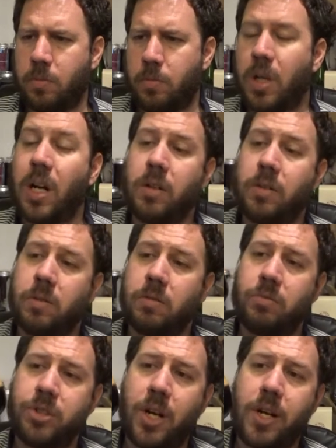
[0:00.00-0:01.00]
But yeah,
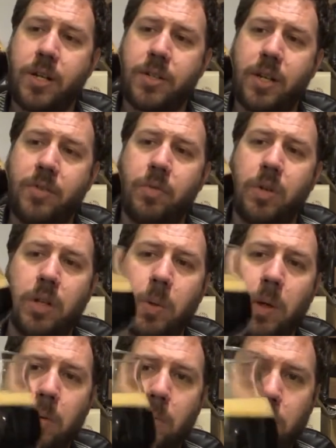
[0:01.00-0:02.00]
retaining its head really
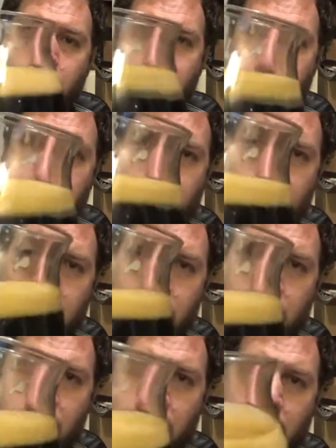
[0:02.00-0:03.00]
well.
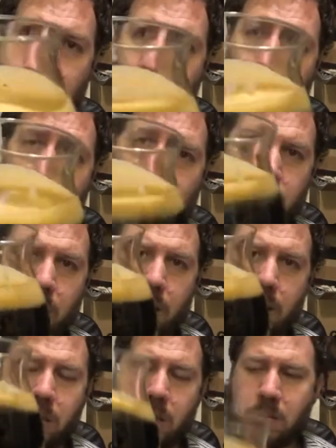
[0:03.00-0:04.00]
Leaving a nice
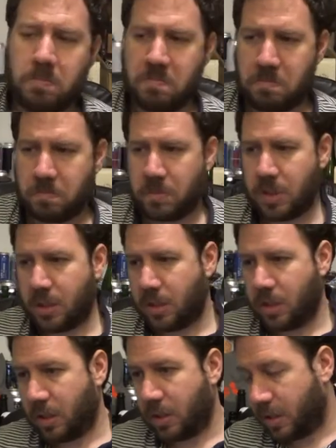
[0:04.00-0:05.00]
lacing.
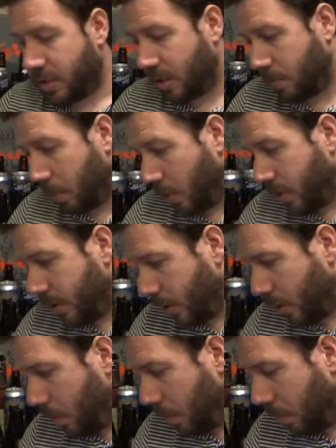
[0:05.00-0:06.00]

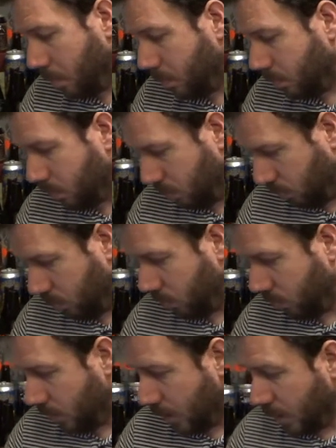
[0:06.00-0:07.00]
6.2.
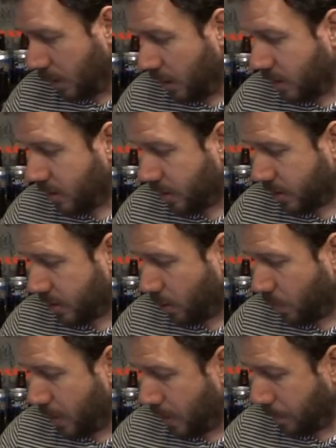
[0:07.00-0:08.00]
It's a nice
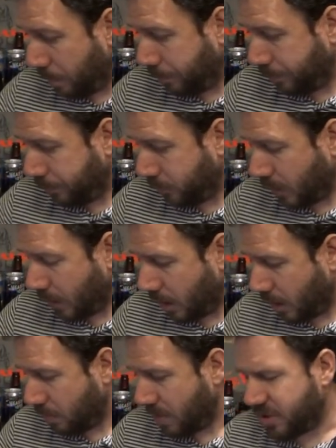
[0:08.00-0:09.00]
little beer.
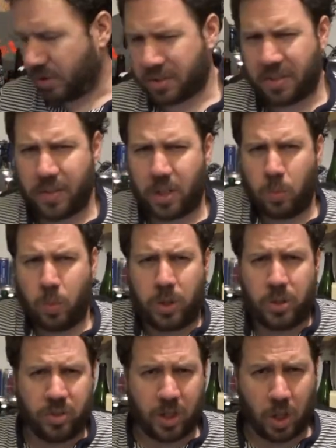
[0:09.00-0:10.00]
It's not something I'd
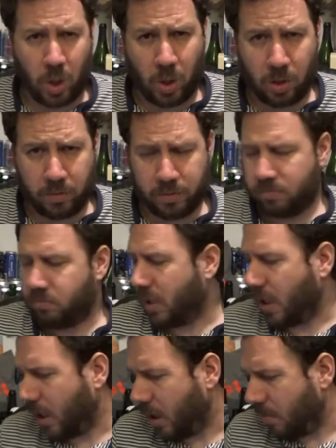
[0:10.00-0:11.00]
want to drink a lot
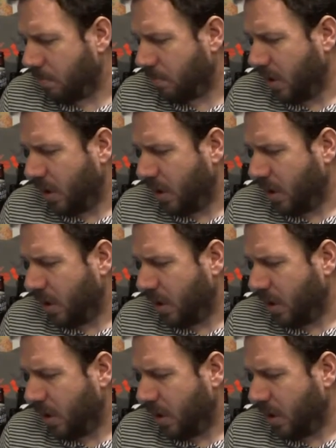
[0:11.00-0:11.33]
of.